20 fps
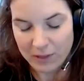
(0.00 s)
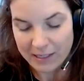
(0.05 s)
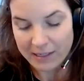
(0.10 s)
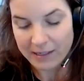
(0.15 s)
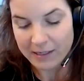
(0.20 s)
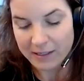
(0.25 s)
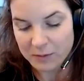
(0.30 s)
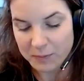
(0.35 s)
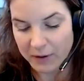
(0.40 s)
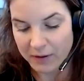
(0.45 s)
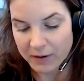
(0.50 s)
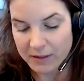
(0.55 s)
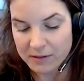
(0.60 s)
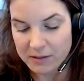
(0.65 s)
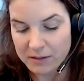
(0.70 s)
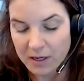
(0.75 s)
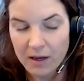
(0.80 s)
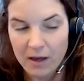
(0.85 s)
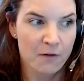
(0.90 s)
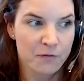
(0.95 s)
legal
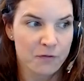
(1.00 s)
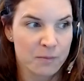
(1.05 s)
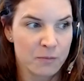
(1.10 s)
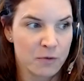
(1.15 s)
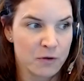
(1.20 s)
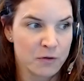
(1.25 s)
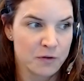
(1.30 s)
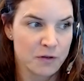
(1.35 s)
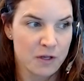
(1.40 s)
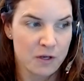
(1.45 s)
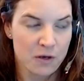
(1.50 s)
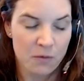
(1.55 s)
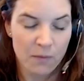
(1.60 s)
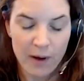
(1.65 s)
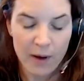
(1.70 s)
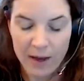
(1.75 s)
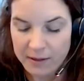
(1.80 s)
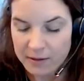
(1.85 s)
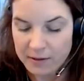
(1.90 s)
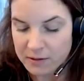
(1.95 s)
experience. After I moved to the
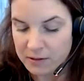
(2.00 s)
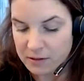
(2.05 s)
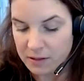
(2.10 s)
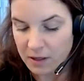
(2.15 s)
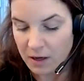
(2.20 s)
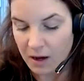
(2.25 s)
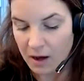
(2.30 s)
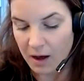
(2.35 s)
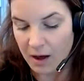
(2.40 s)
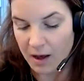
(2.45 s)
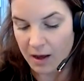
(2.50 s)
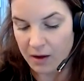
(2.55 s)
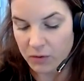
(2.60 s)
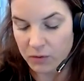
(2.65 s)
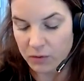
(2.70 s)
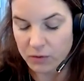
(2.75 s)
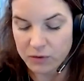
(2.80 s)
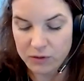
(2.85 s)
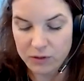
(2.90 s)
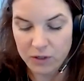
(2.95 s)
US,
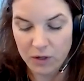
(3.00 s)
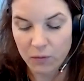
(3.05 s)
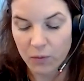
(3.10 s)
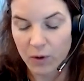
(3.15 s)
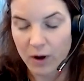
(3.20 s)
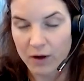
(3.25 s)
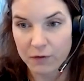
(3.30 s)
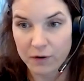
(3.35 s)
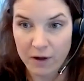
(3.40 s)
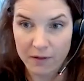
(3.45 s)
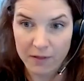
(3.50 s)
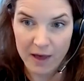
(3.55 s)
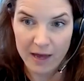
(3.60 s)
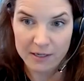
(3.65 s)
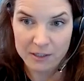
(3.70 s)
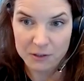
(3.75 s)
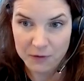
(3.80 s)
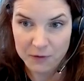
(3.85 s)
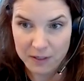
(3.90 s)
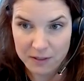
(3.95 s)
I also worked for another
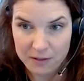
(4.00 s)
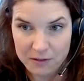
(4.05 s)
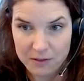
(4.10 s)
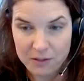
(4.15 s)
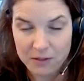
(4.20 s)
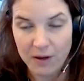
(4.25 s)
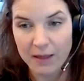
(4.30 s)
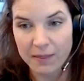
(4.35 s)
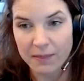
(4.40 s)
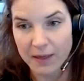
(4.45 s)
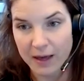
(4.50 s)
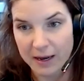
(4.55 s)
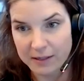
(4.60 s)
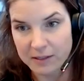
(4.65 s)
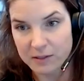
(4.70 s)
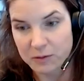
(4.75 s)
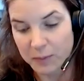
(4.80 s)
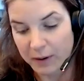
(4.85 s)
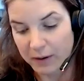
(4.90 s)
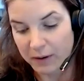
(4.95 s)
hedge fund, so I had that
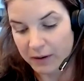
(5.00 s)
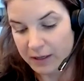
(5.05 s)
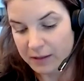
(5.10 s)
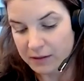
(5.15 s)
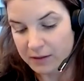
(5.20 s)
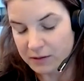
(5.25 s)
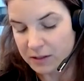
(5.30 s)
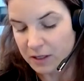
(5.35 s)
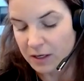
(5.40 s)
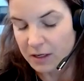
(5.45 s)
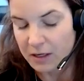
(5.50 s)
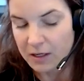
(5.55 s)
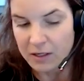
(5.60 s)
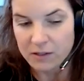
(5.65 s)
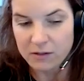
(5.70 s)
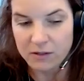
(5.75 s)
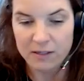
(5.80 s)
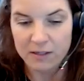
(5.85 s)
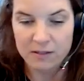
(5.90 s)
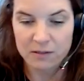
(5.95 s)
experience.
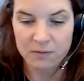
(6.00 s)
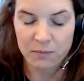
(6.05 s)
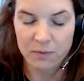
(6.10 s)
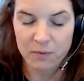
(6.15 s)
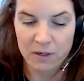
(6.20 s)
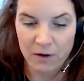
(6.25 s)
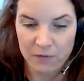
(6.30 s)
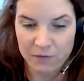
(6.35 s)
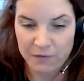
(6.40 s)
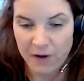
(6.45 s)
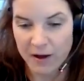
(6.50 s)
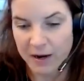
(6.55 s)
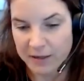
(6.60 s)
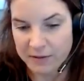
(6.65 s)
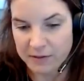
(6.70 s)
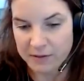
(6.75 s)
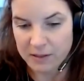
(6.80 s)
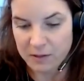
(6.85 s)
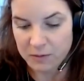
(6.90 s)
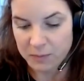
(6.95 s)
So I had some, you know,
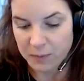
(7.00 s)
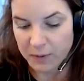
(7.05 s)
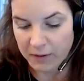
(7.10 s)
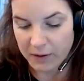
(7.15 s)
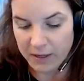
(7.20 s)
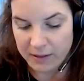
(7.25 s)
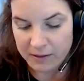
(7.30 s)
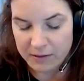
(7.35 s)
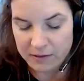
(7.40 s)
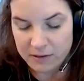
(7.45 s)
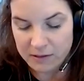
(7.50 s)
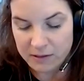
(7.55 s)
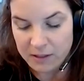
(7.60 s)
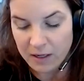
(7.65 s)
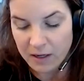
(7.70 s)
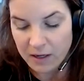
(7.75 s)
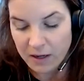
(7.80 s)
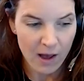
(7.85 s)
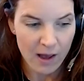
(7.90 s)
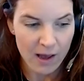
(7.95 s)
finance
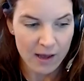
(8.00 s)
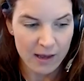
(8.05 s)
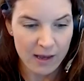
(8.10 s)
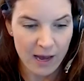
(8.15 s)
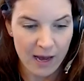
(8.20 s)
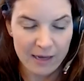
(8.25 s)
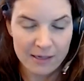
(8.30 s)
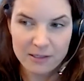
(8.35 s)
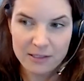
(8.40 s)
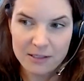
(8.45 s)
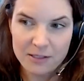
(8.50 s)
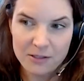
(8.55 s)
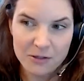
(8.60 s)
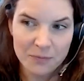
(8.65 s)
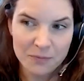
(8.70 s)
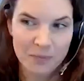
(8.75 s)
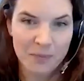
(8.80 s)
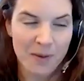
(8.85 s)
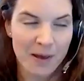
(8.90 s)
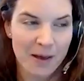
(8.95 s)
experience. I actually,
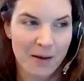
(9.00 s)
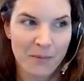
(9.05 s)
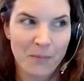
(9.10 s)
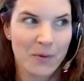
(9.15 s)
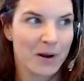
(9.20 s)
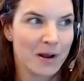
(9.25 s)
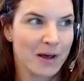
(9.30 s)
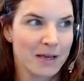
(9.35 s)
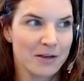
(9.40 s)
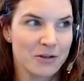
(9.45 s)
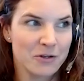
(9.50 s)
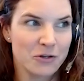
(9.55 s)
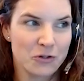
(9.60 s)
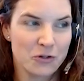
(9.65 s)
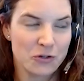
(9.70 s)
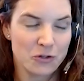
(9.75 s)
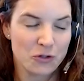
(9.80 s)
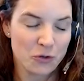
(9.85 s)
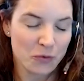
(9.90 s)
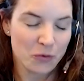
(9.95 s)
to admit, when I
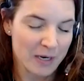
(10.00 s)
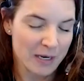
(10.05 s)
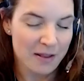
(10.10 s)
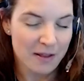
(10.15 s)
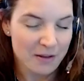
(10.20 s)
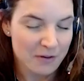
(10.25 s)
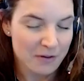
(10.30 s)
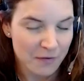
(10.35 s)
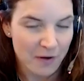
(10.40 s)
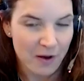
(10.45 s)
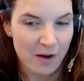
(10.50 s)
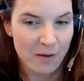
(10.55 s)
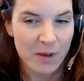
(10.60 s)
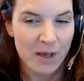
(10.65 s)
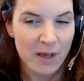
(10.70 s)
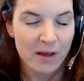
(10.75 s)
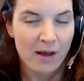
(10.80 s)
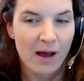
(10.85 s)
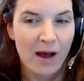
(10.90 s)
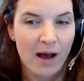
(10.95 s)
joined this
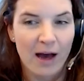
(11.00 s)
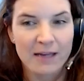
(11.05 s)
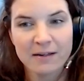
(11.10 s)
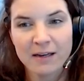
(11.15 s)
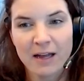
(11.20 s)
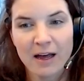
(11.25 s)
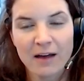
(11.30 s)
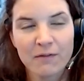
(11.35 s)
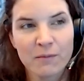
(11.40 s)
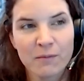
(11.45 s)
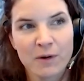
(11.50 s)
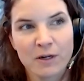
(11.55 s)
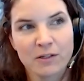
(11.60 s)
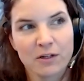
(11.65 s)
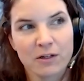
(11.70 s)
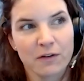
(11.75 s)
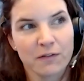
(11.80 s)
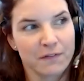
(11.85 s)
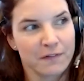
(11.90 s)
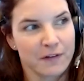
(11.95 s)
firm, I didn't have
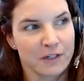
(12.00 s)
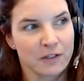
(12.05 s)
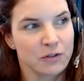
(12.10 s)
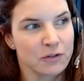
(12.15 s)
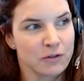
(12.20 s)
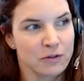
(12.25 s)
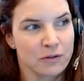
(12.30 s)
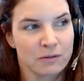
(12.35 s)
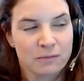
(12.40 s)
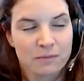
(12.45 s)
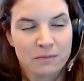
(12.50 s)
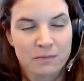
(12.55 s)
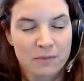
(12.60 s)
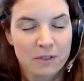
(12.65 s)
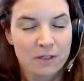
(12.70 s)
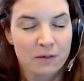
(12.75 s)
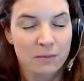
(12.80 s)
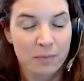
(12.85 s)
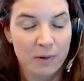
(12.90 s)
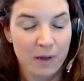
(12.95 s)
much official
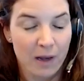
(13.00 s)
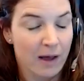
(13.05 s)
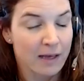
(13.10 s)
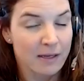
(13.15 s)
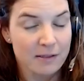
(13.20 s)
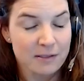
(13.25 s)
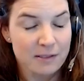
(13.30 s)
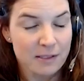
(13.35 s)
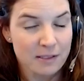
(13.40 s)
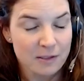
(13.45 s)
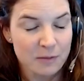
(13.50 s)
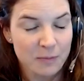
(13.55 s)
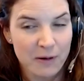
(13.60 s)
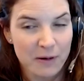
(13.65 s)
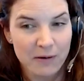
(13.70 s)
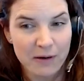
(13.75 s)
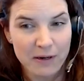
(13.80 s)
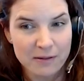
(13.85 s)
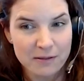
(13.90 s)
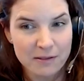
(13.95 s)
compliance
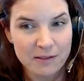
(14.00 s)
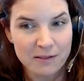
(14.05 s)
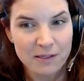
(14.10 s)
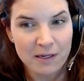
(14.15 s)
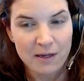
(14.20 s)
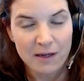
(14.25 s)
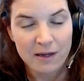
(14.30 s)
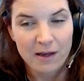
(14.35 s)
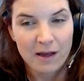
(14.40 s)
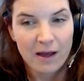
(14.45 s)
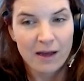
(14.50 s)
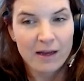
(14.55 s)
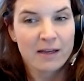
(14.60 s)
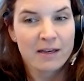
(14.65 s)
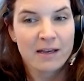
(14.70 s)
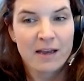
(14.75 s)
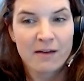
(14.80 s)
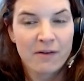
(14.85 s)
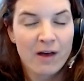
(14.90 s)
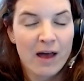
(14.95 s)
experience. Like,
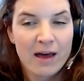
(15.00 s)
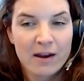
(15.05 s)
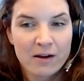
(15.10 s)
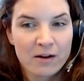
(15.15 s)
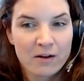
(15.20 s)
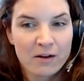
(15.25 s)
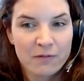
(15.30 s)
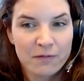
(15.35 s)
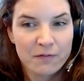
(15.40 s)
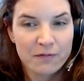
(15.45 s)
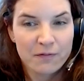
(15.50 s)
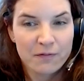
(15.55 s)
I'd never had a